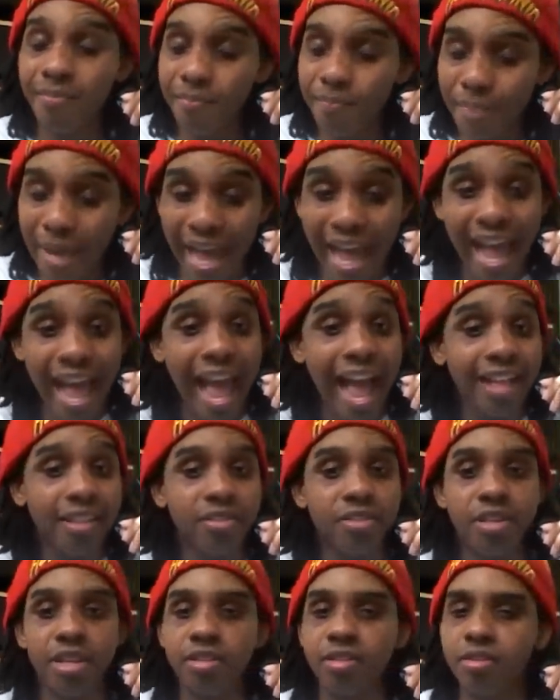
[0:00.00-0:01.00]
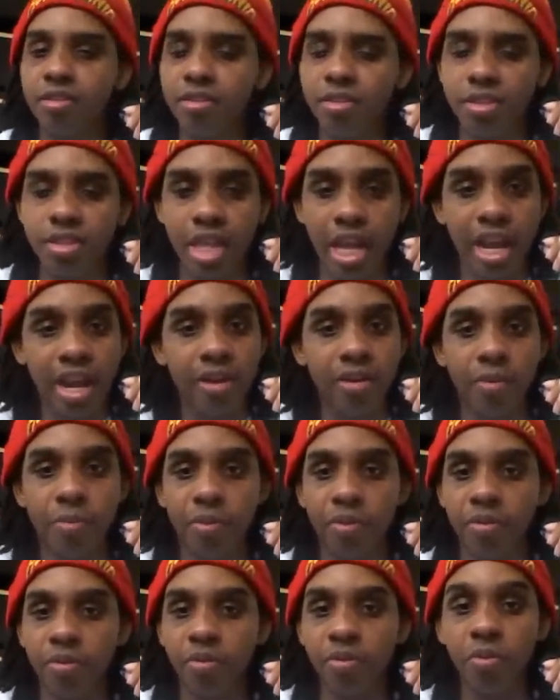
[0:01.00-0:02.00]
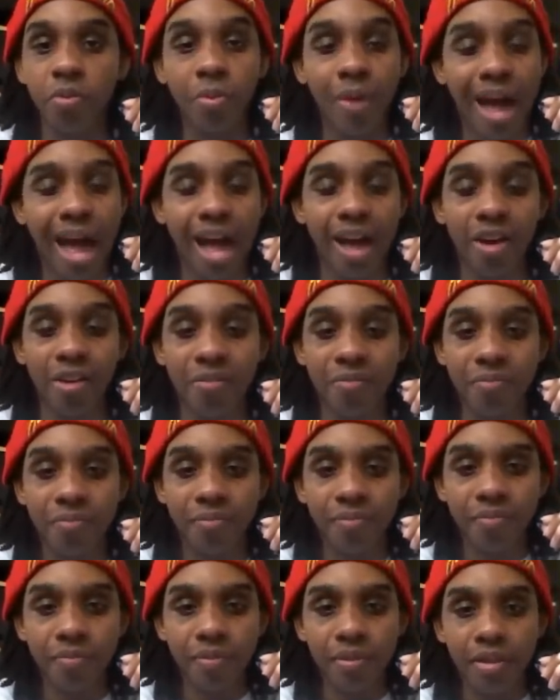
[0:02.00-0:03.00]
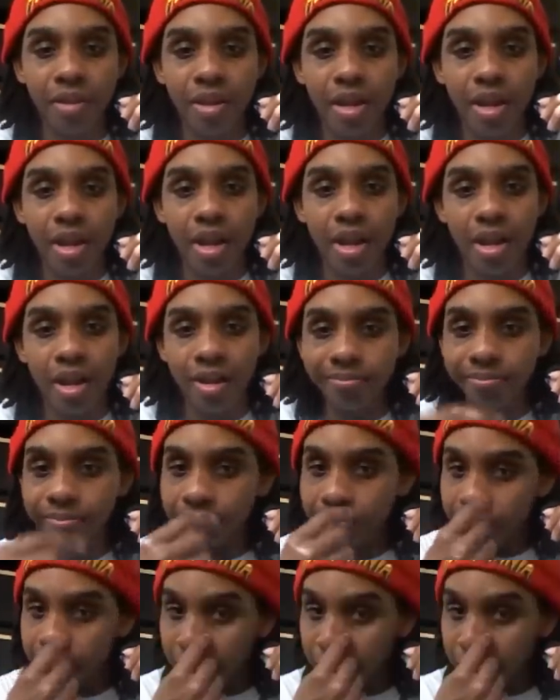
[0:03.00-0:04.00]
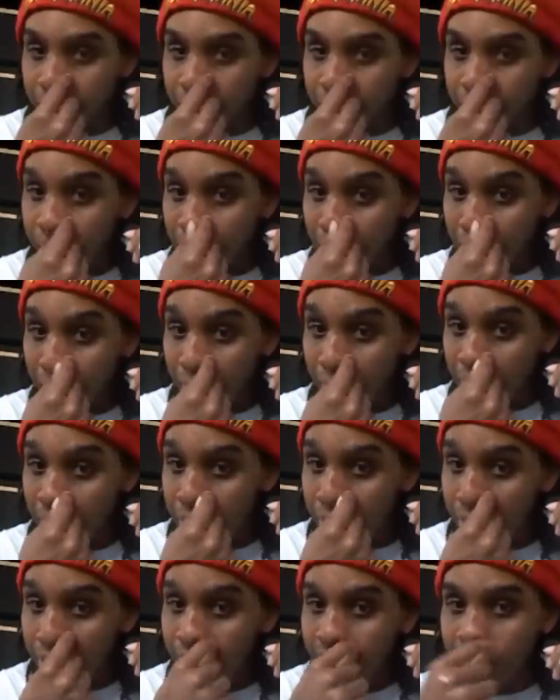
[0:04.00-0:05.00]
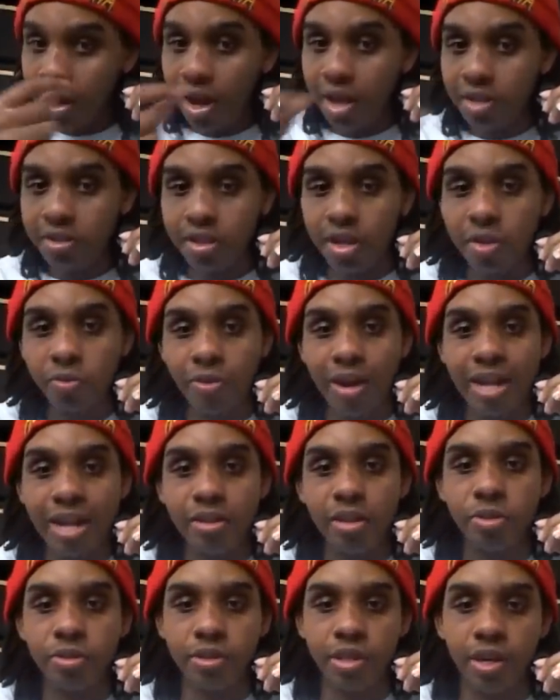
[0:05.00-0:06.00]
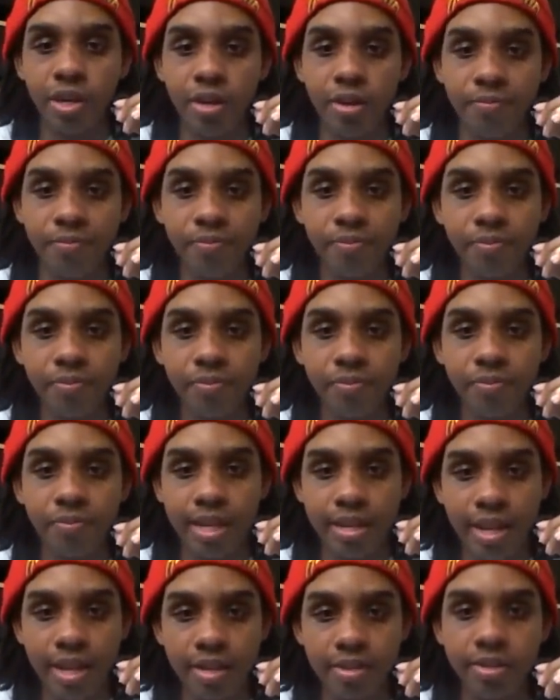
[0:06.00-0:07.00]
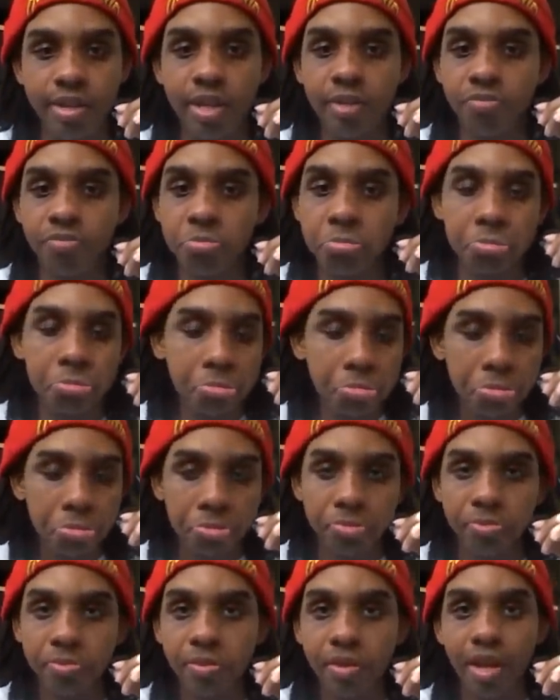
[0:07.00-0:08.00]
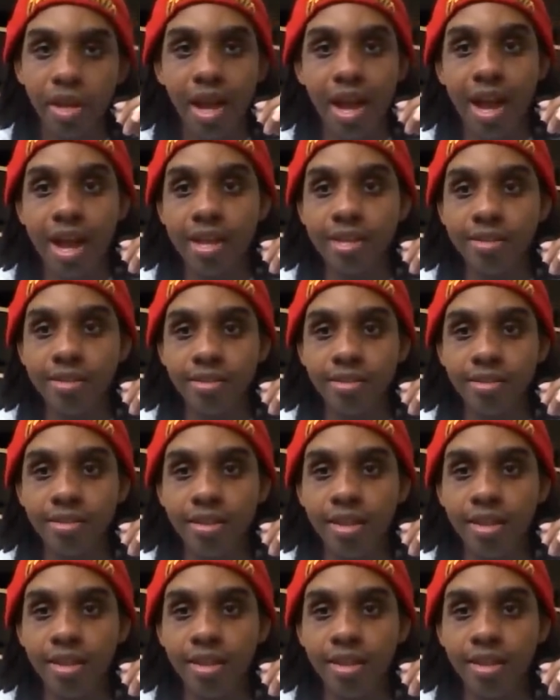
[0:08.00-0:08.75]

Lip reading: Bad. Just terrible. Wow. Your thoughts on Rhino's return to NXT? I said